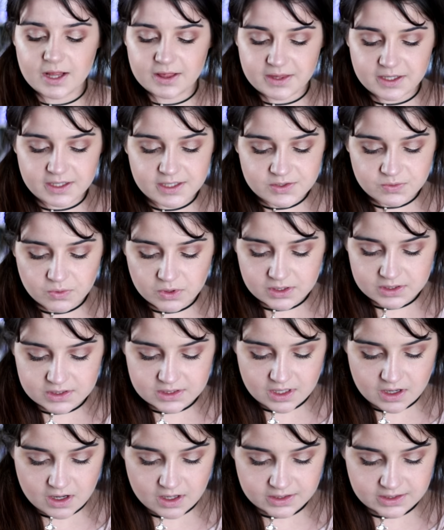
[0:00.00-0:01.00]
These ones
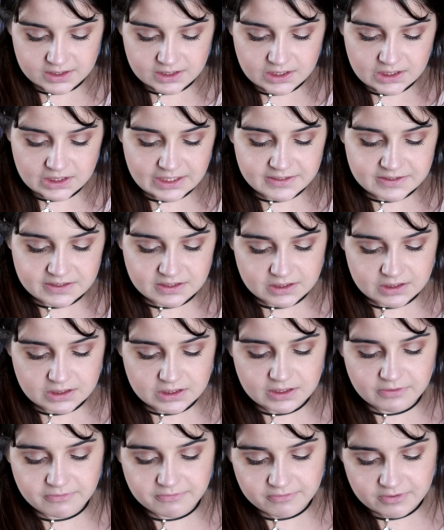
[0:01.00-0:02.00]
are the Lit
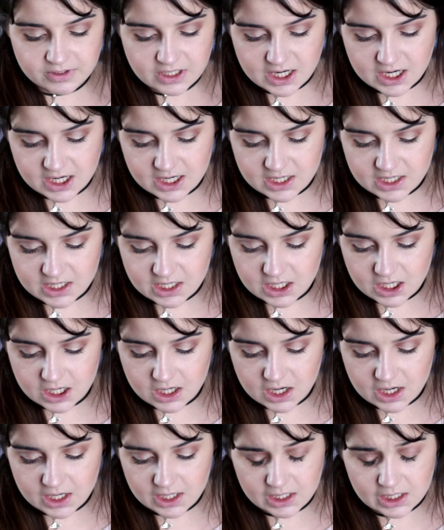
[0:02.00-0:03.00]
Fly
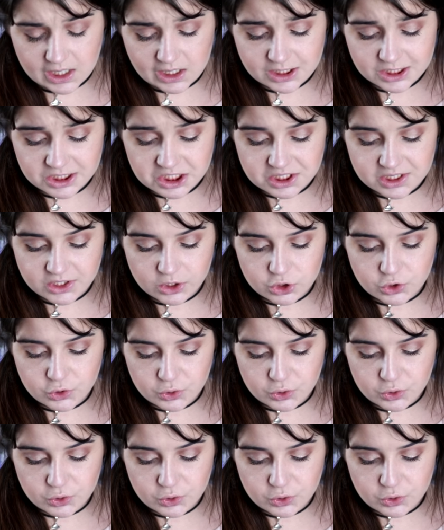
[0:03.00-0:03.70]
Eyelash in